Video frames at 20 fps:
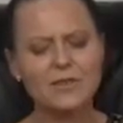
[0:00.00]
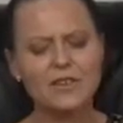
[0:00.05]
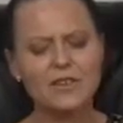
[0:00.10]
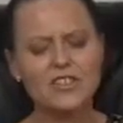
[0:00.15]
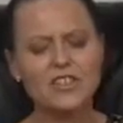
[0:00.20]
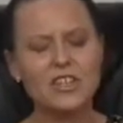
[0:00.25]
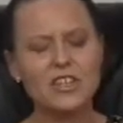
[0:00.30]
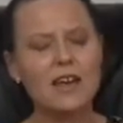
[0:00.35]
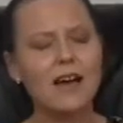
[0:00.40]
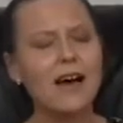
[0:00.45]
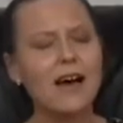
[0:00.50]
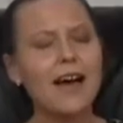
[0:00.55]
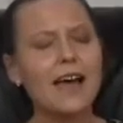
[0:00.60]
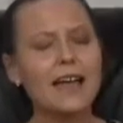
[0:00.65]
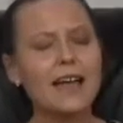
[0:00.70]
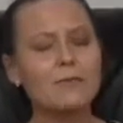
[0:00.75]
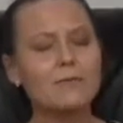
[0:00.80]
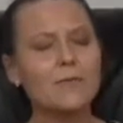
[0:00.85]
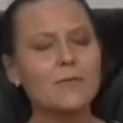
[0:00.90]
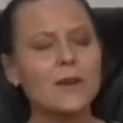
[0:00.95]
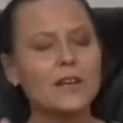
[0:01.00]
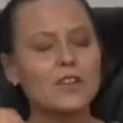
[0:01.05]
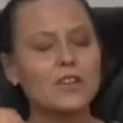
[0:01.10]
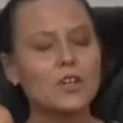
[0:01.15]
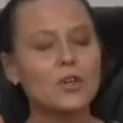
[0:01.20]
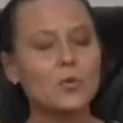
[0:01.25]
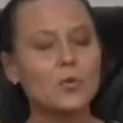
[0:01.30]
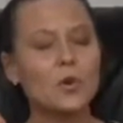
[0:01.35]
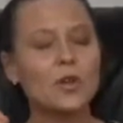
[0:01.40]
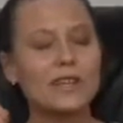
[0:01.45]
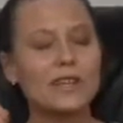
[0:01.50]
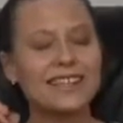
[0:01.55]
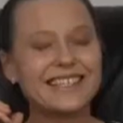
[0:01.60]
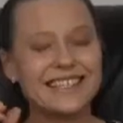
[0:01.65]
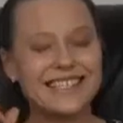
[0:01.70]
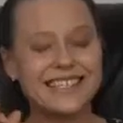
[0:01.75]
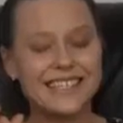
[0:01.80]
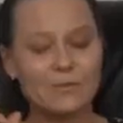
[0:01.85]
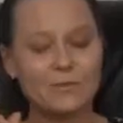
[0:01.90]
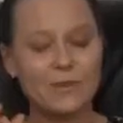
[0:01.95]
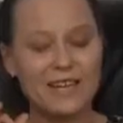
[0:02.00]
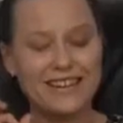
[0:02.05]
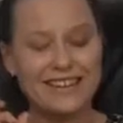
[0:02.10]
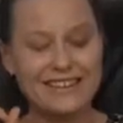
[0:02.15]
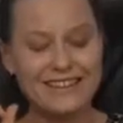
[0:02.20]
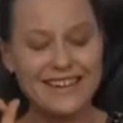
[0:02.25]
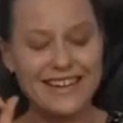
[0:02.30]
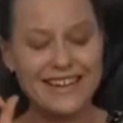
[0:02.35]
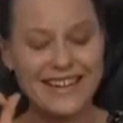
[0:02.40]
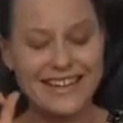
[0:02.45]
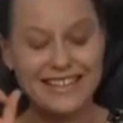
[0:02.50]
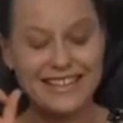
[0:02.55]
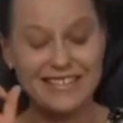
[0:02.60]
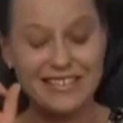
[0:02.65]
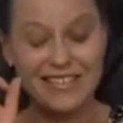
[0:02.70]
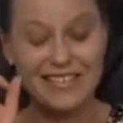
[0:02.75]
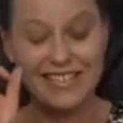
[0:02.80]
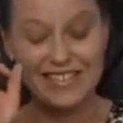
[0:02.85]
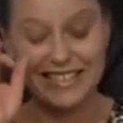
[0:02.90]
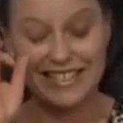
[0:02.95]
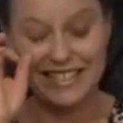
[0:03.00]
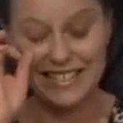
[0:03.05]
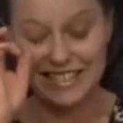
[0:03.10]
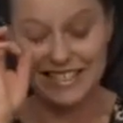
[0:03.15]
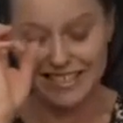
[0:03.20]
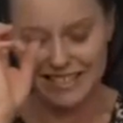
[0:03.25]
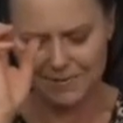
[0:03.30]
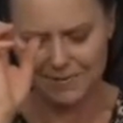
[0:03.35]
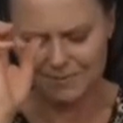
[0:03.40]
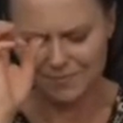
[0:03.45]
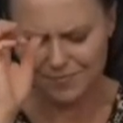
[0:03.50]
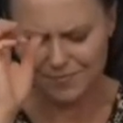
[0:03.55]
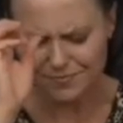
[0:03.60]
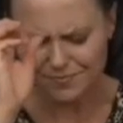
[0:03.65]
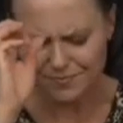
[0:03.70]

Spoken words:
the time when you will experience this.